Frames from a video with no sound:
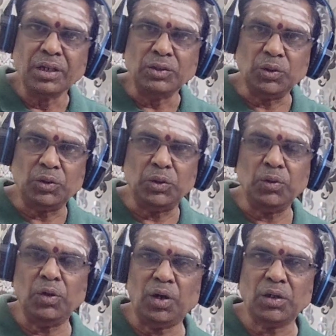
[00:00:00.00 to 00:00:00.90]
So do
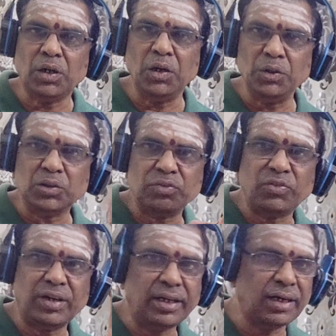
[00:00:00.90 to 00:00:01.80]
not look
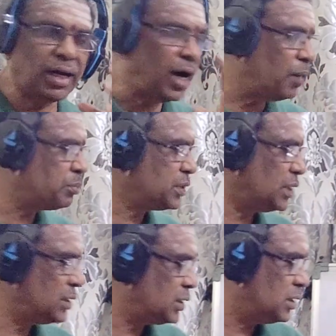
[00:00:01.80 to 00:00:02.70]
for
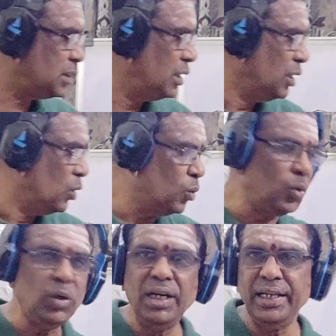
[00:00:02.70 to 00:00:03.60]
options
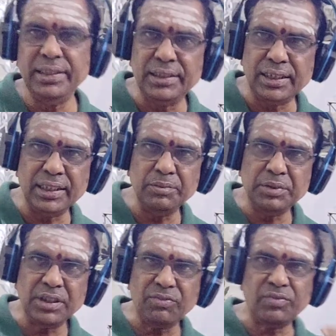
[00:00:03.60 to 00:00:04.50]
only in
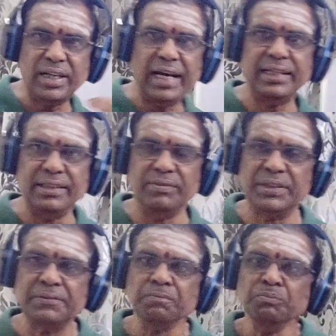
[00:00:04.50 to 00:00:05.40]
terms of tan
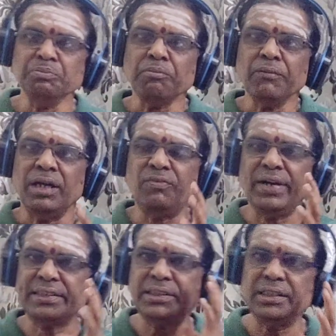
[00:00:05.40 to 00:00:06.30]
inverse. In
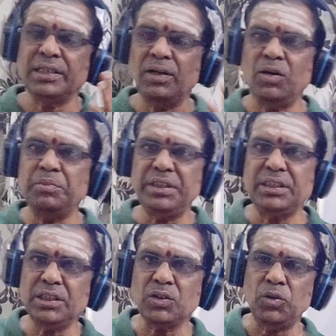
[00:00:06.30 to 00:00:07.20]
fact,
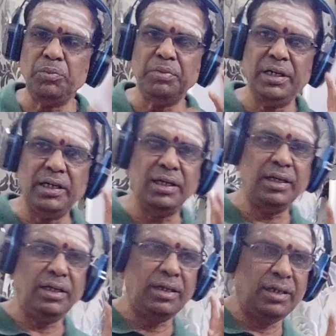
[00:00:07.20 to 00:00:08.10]
trigonometry could
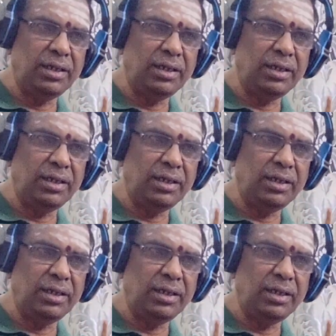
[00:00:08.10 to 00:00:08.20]
be,